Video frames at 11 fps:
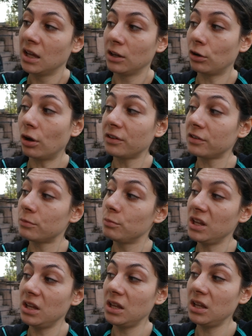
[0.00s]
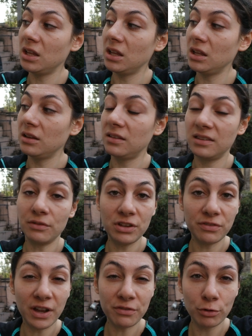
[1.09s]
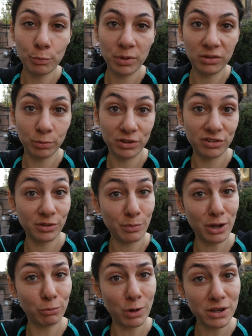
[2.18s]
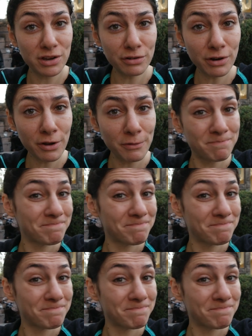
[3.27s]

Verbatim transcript: It cost me seventy-five rupees, which is about one euro.